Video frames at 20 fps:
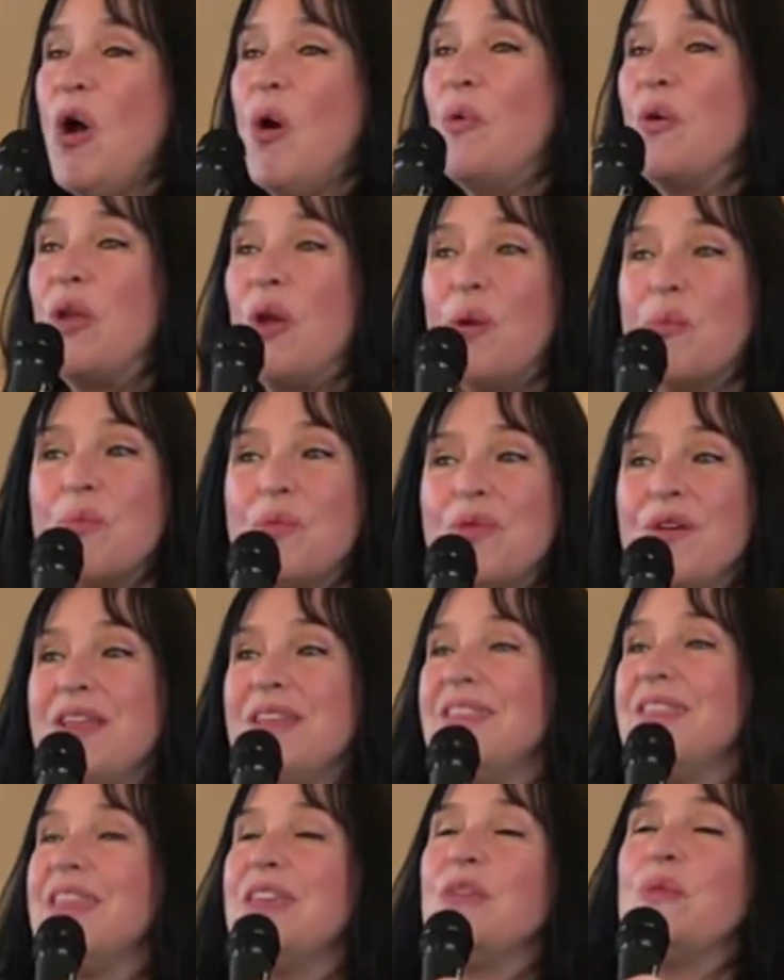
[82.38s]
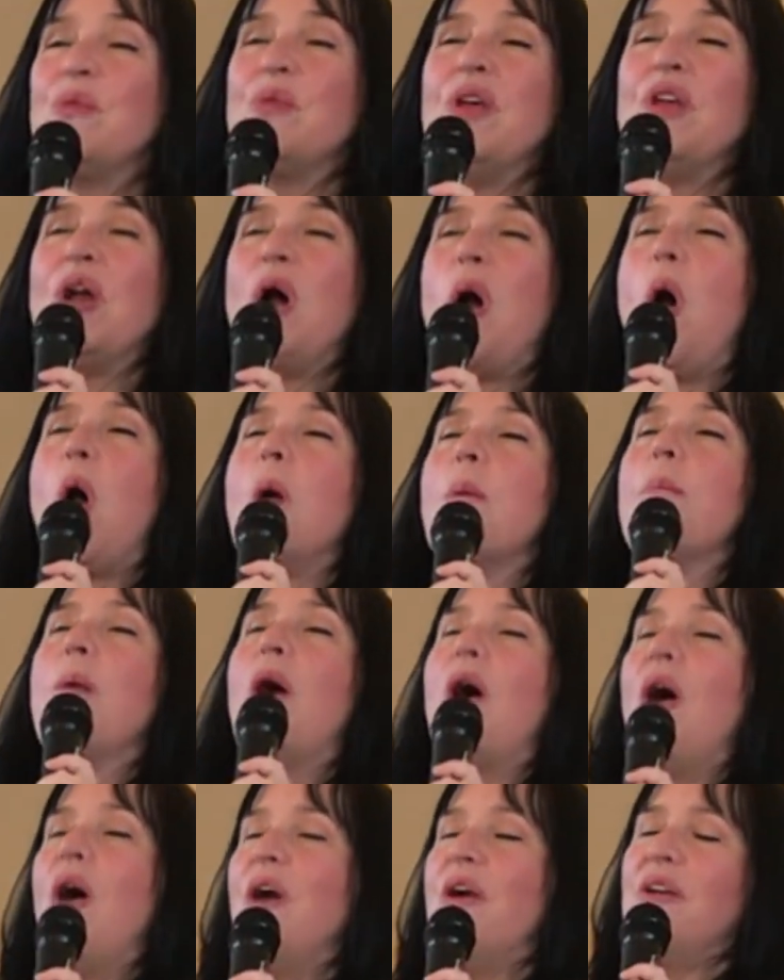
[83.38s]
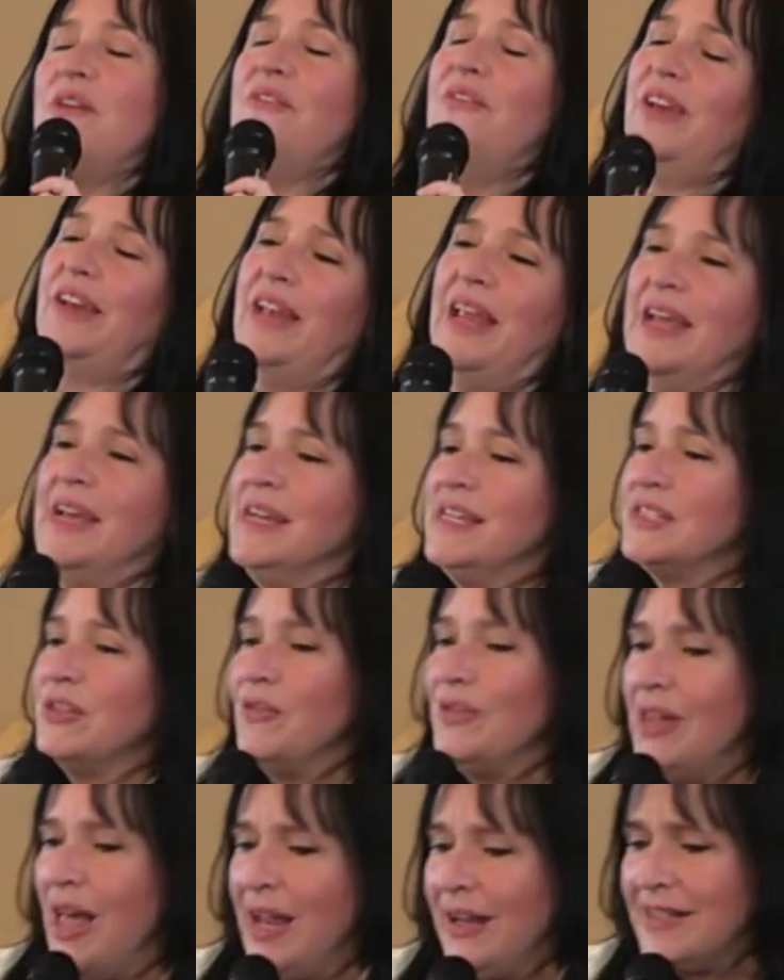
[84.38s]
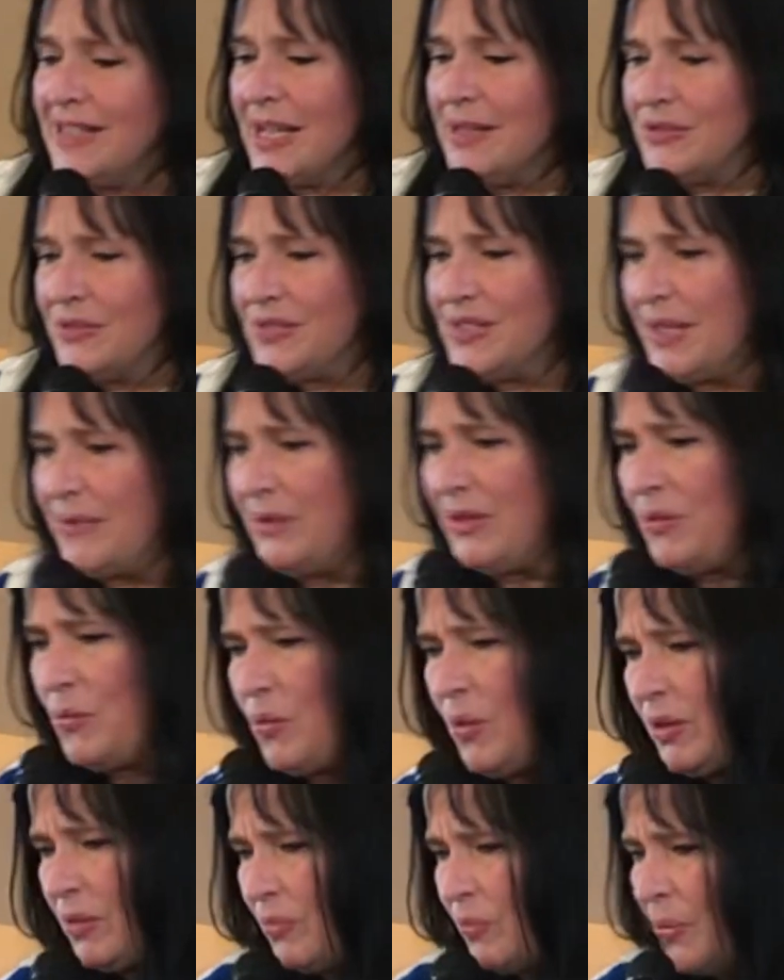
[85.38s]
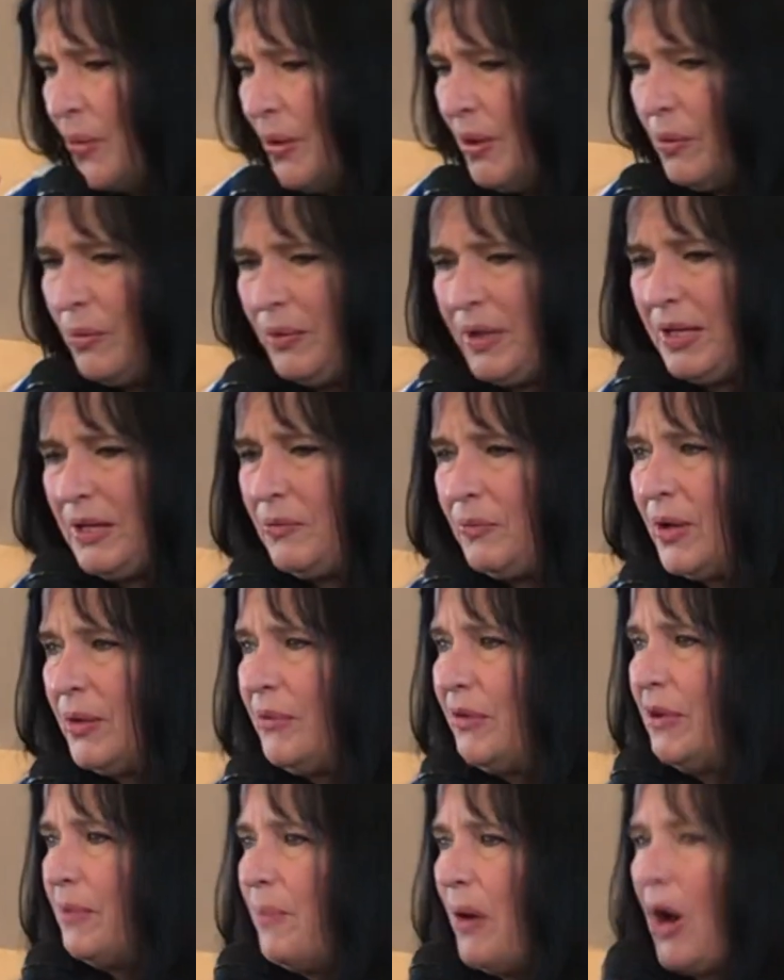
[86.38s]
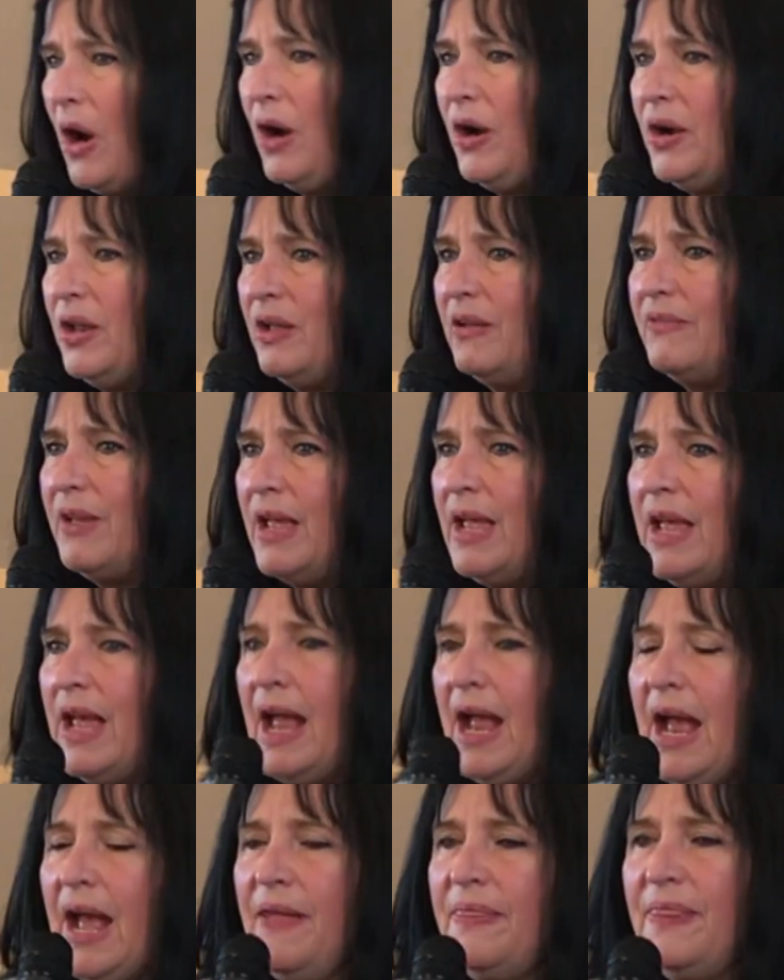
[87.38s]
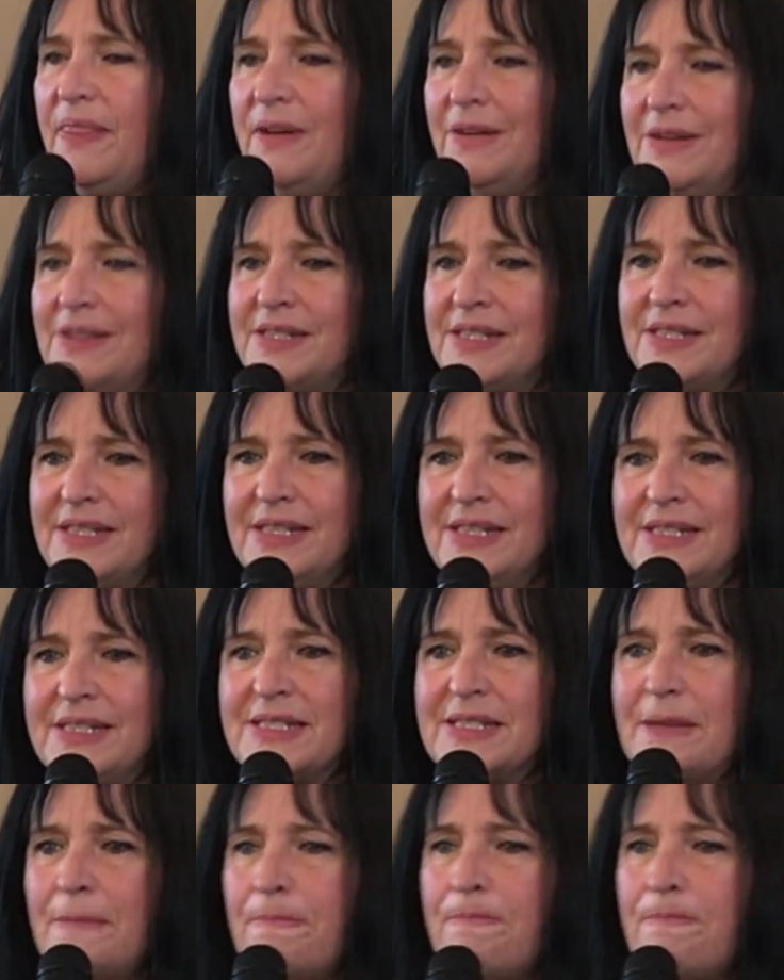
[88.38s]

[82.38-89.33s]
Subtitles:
we are breathing, we are part of it. So a lot of times we say, well, what are we a part of? And there's this,